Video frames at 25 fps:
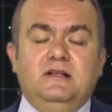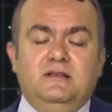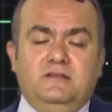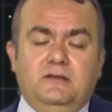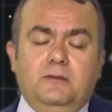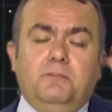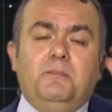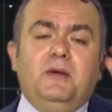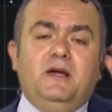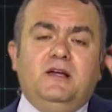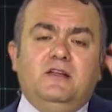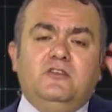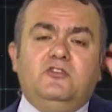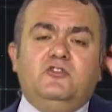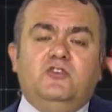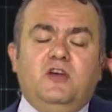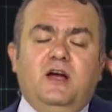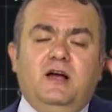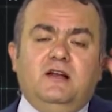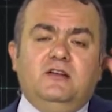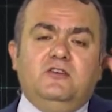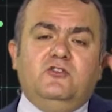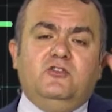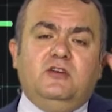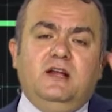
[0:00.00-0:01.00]
The biggest
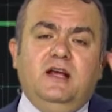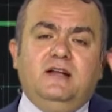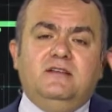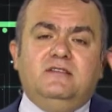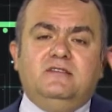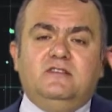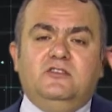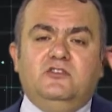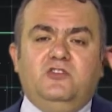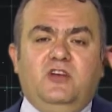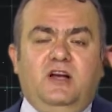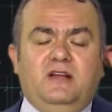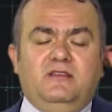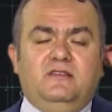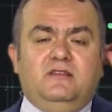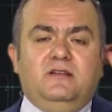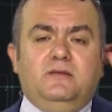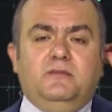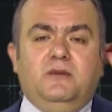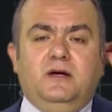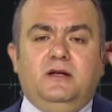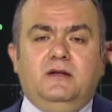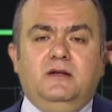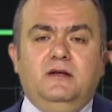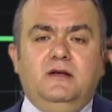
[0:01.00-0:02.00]
challenge, ladies and
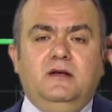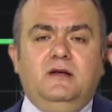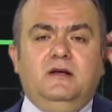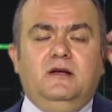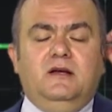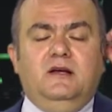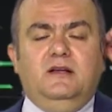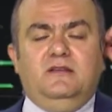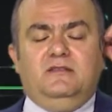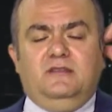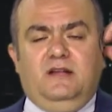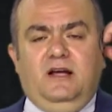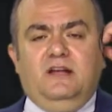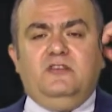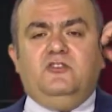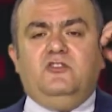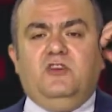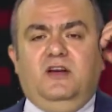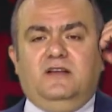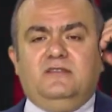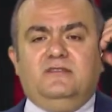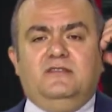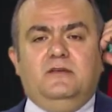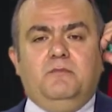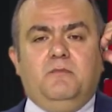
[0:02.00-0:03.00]
gentlemen, is not
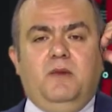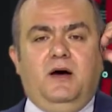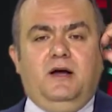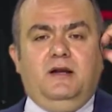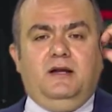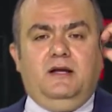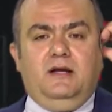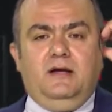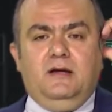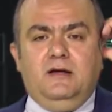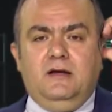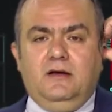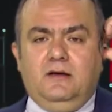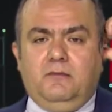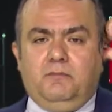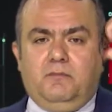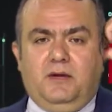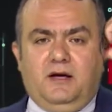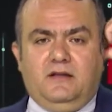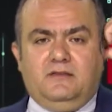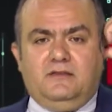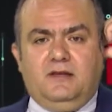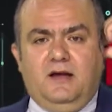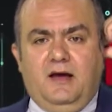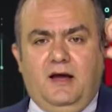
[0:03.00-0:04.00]
just the money,
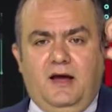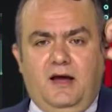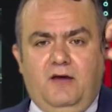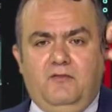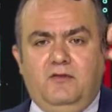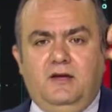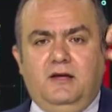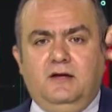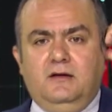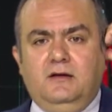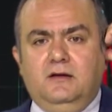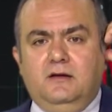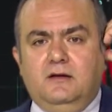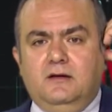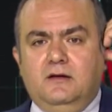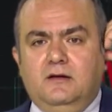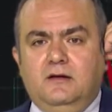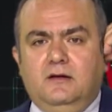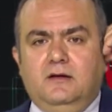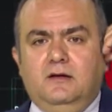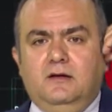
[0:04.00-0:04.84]
but having